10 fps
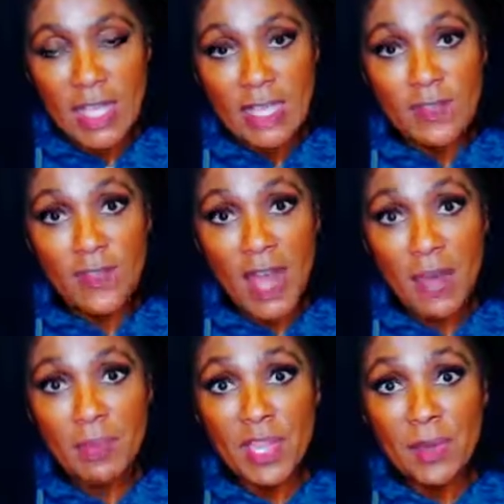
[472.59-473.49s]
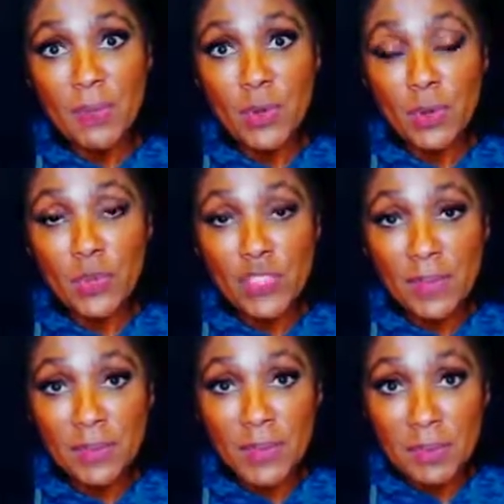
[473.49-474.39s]
is that people who
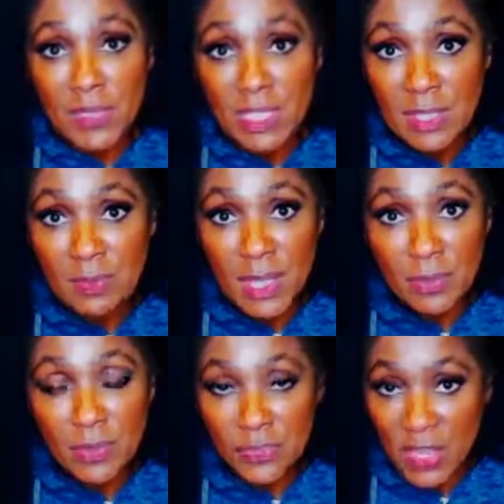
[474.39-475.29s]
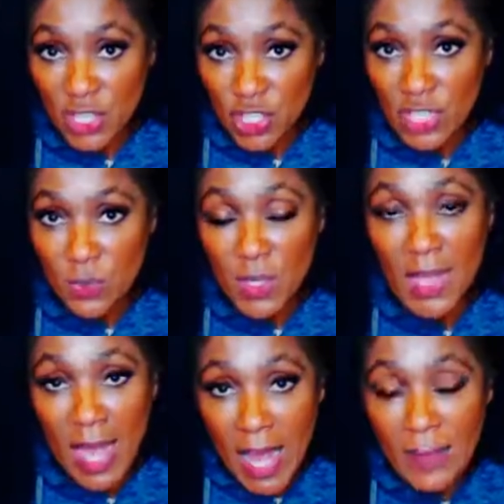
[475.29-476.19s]
suffer from sleep deprivation,
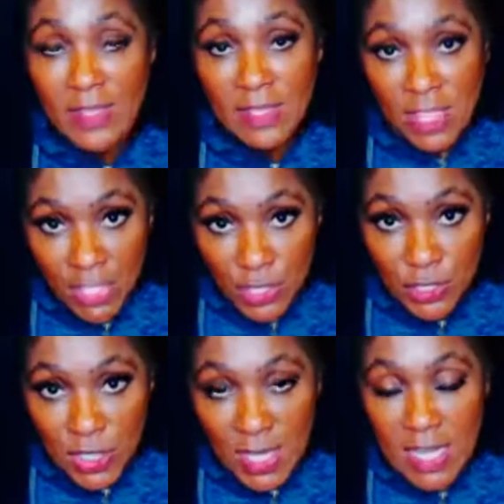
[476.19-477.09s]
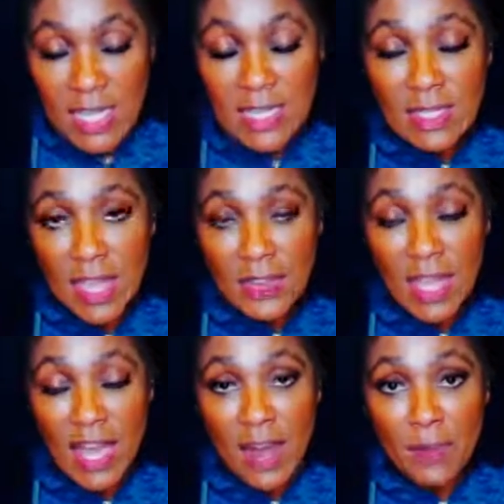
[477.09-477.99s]
what happens here is that
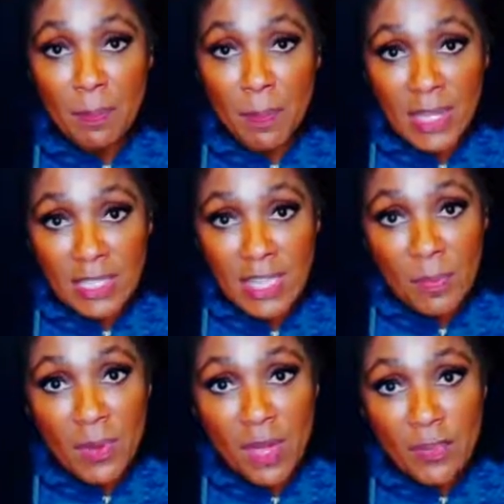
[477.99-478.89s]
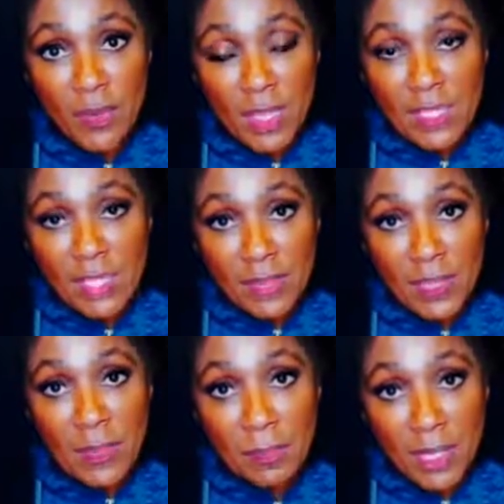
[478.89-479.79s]
they have a significant